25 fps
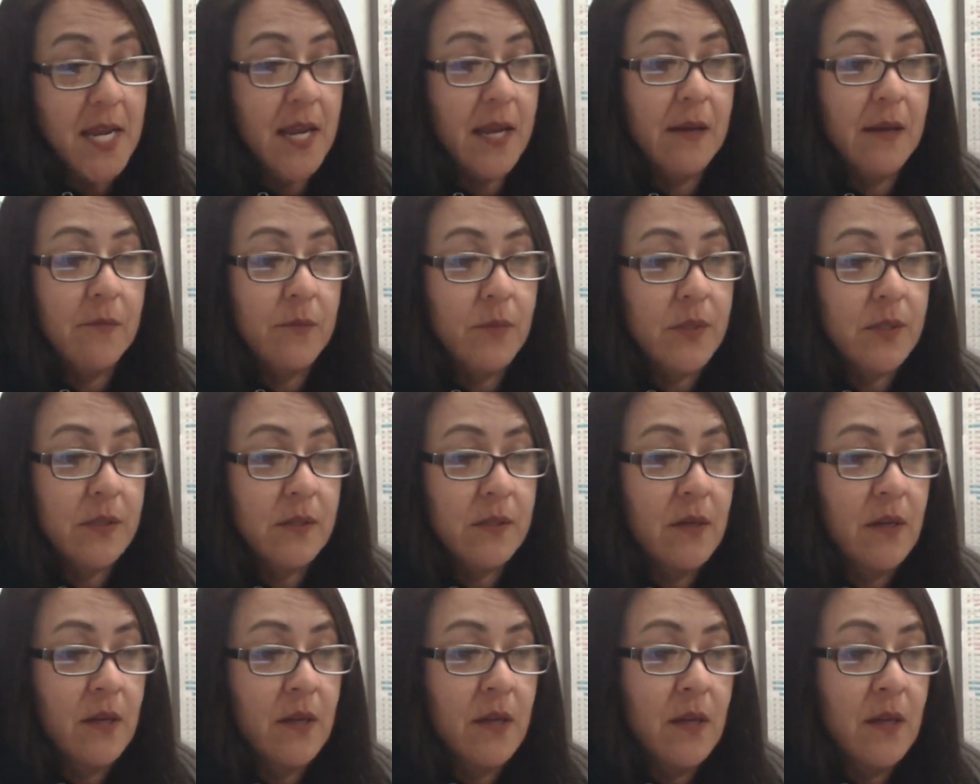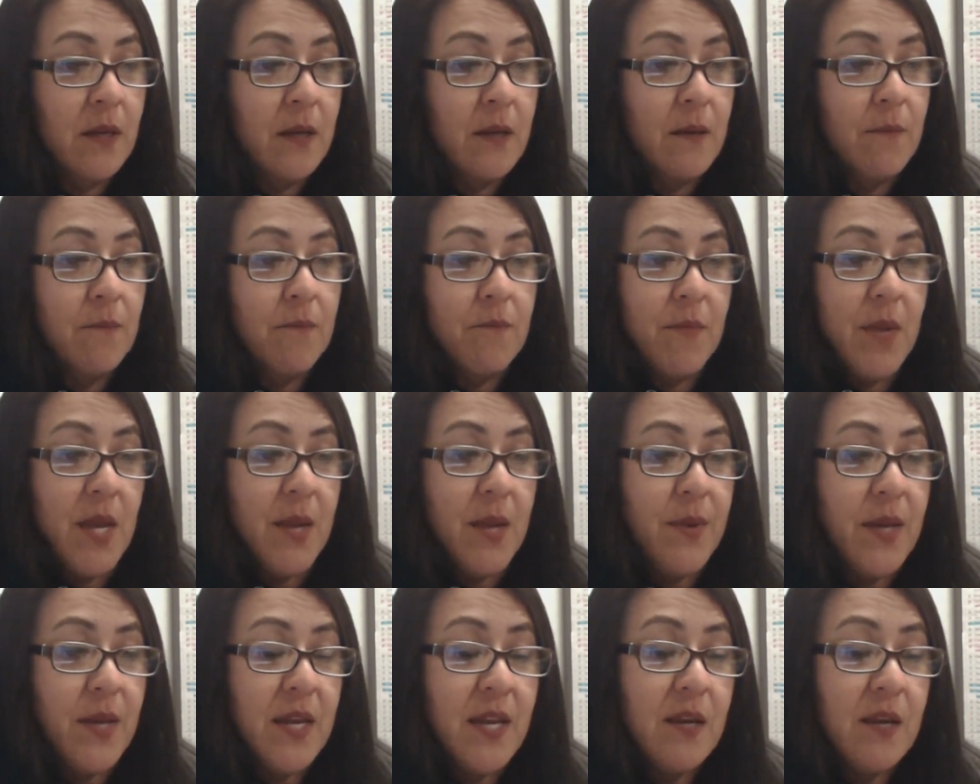Games.
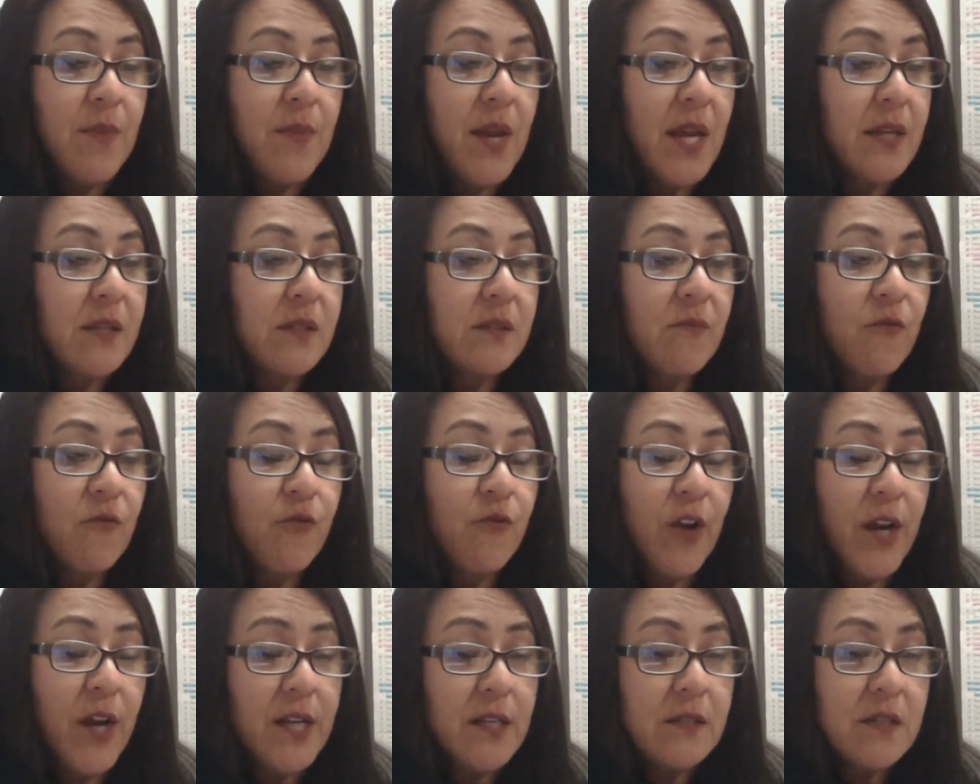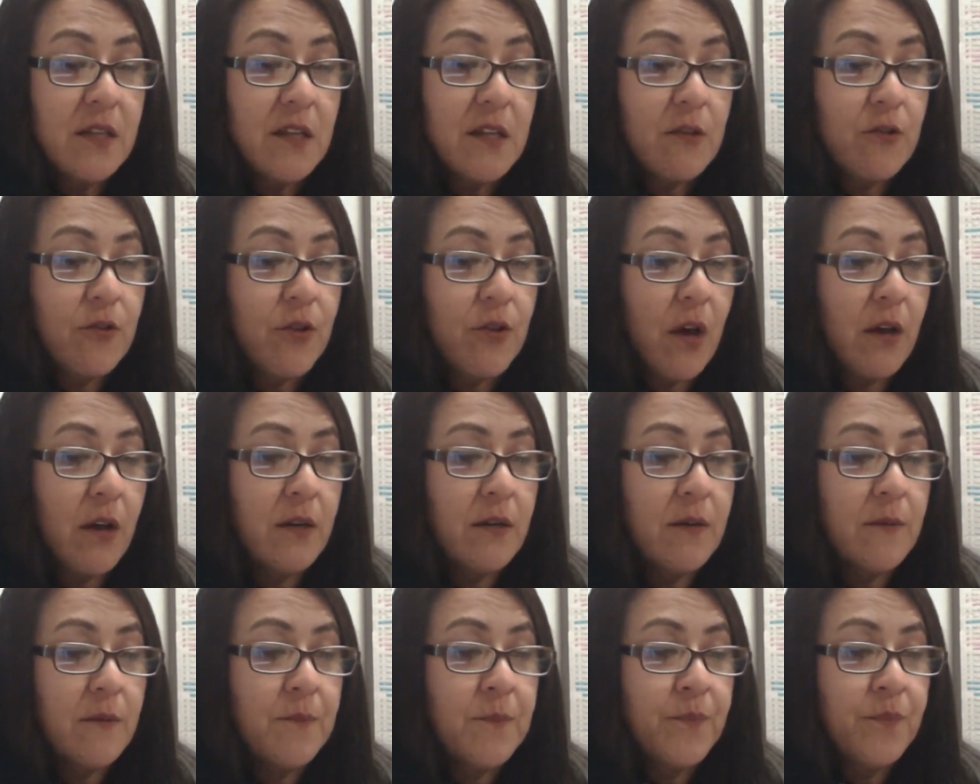Maybe he'd make some friends, he
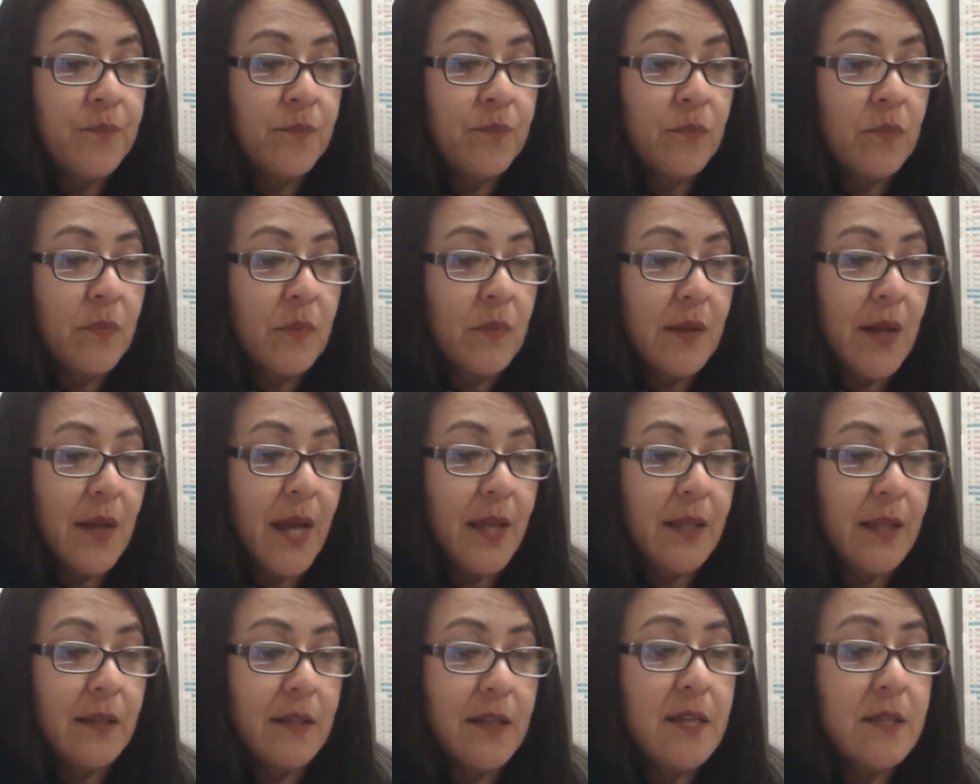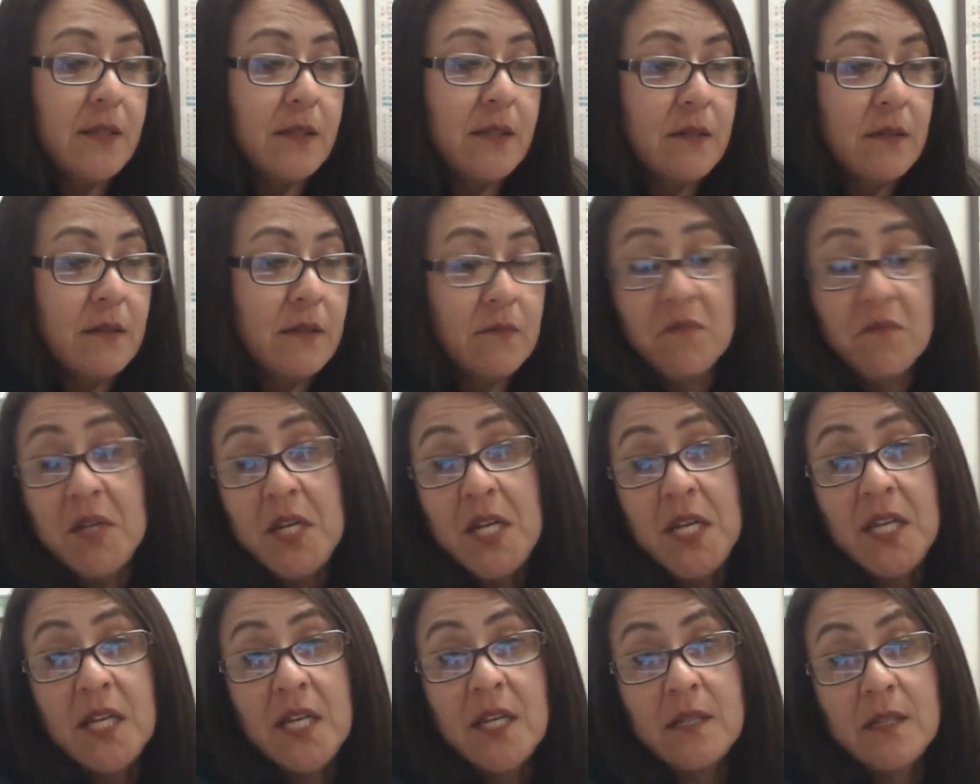thought. At least
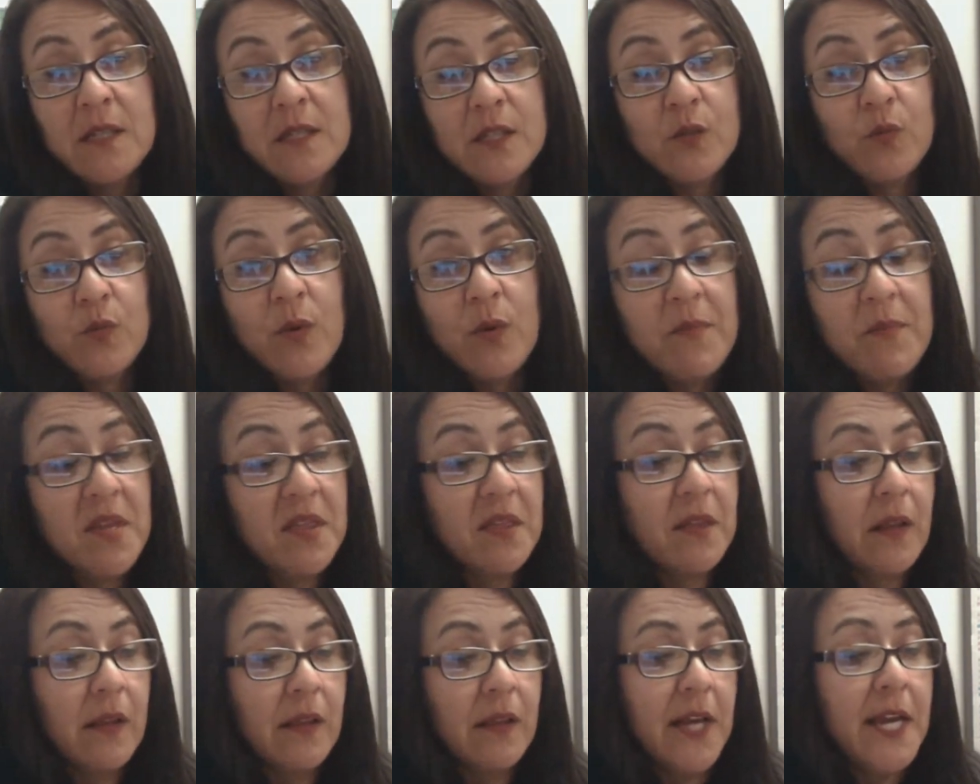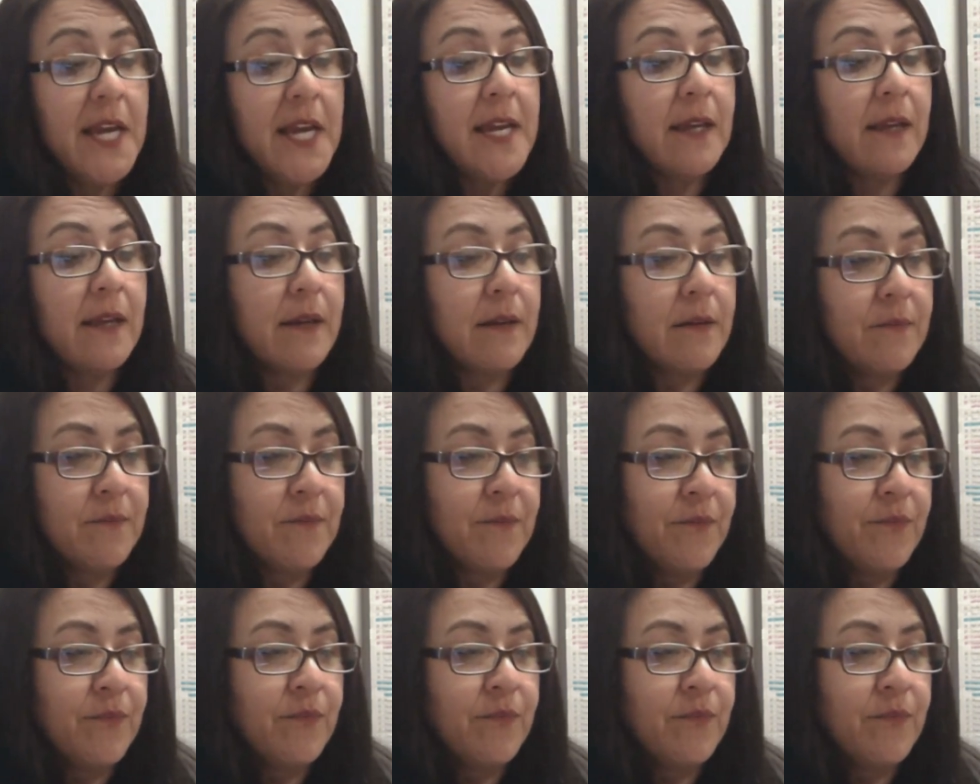he'd get to swim in the lake.